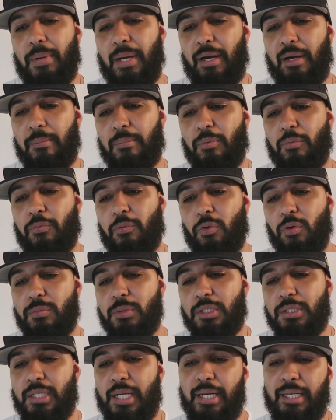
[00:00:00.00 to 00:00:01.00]
The Baron
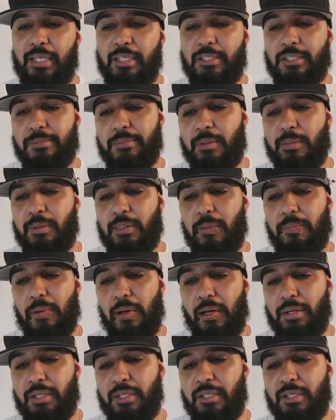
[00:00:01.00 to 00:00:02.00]
performed genetic experiments
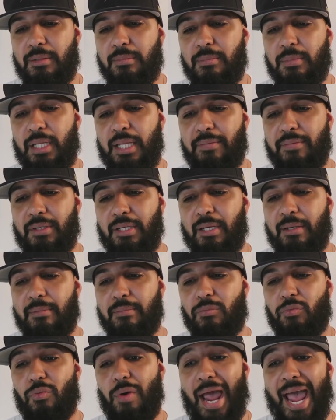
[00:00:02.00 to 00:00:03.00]
upon him, leaving
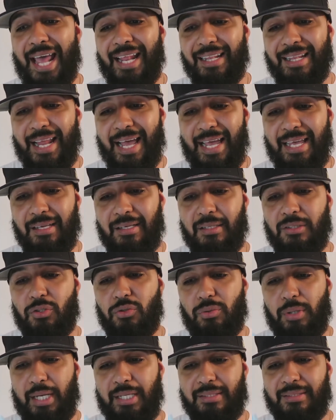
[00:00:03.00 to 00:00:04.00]
him
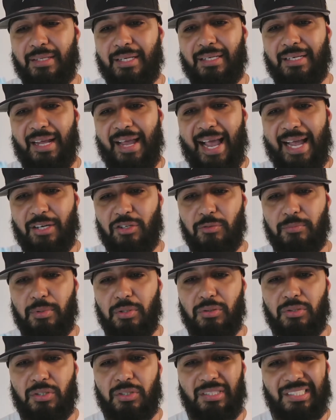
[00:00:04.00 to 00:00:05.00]
rat-like traits and
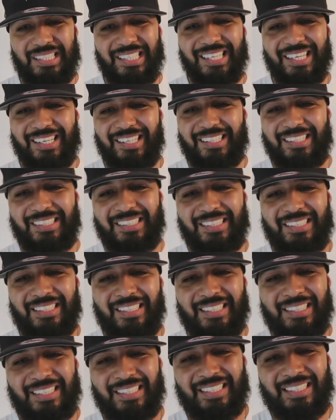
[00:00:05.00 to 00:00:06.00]
attributes. Ugh.
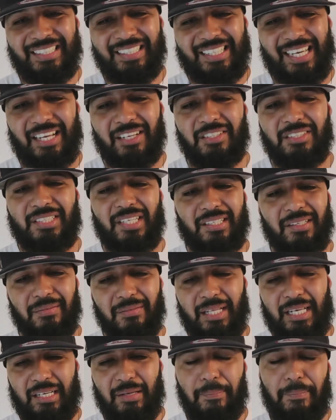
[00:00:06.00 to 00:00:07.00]
Kind of
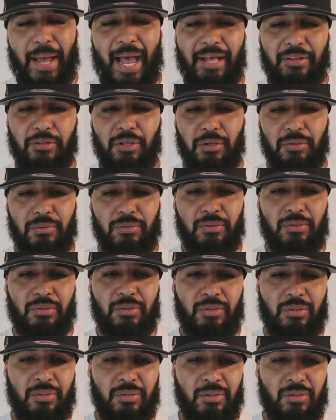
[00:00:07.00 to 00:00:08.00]
looks like a bat though.
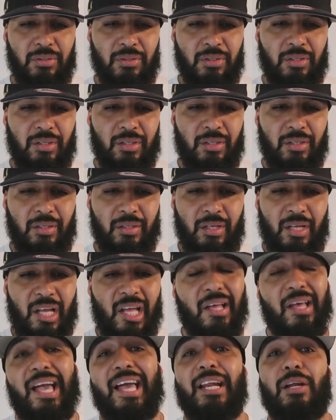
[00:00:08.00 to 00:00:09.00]

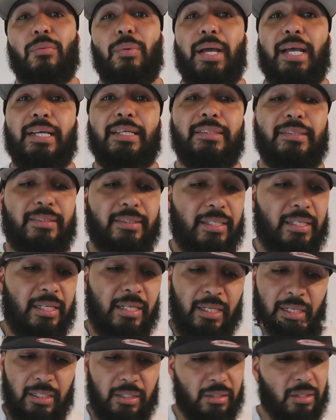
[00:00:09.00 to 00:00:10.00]
Anyways,
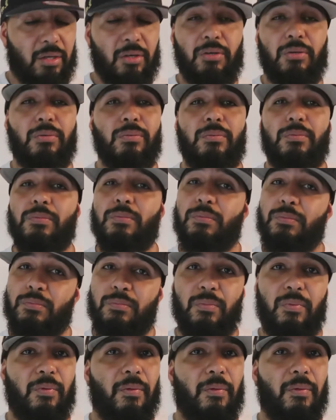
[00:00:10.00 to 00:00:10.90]
yo,